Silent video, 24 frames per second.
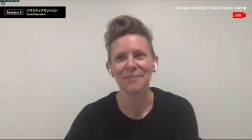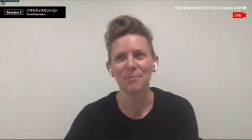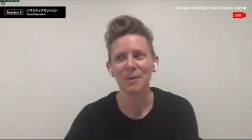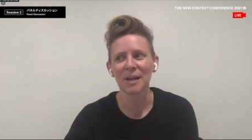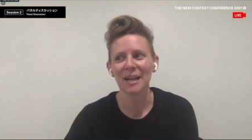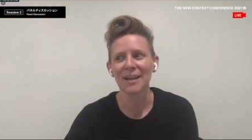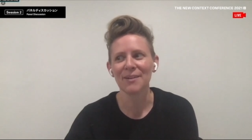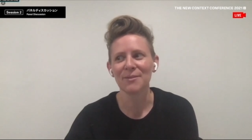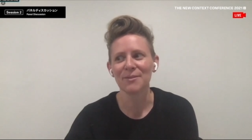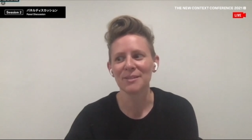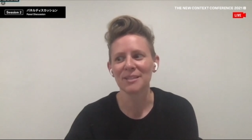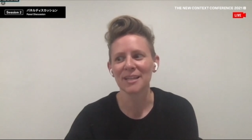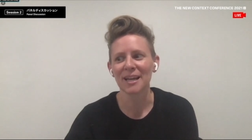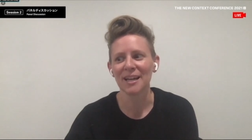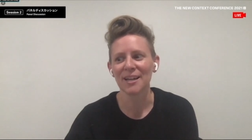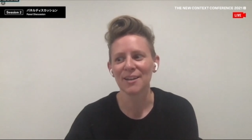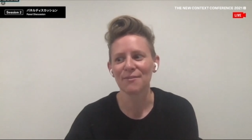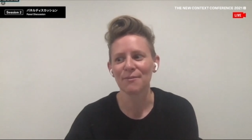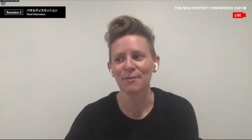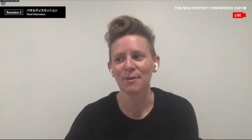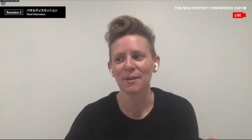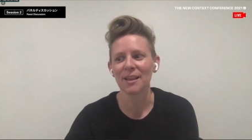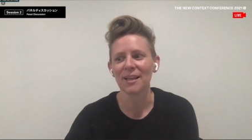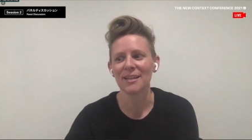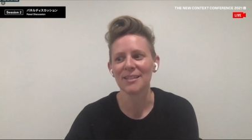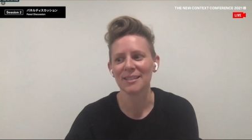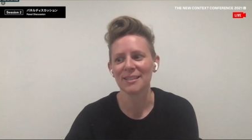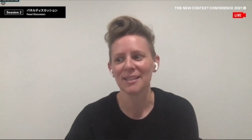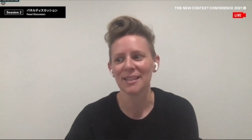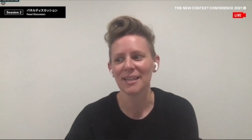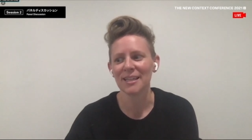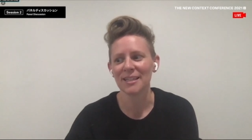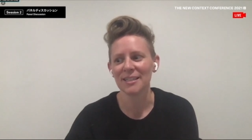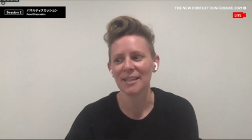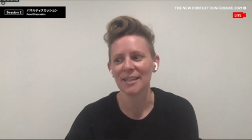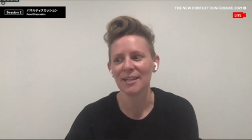But I was kind of
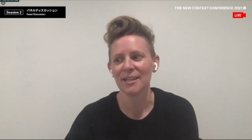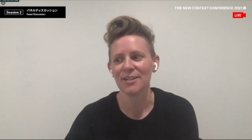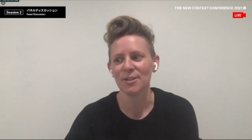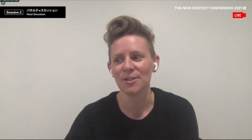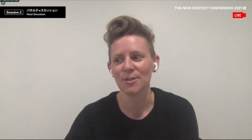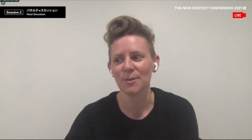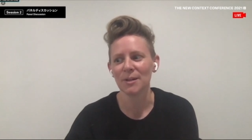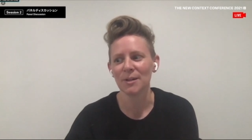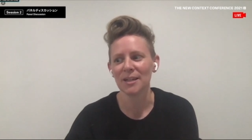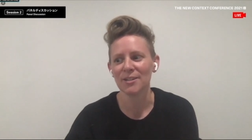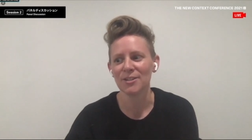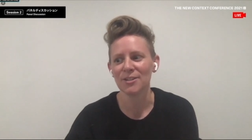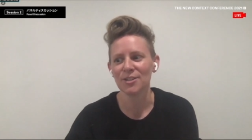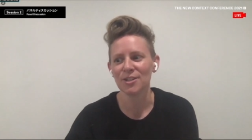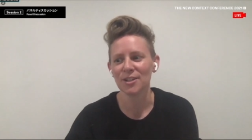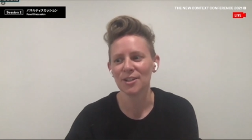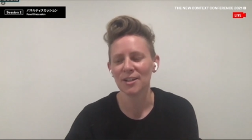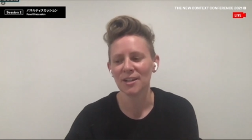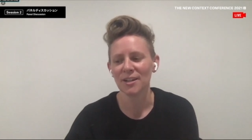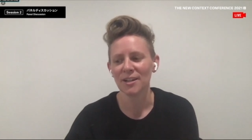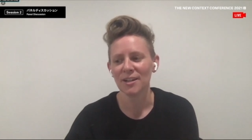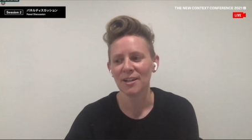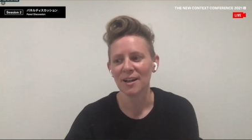realizing the extent to which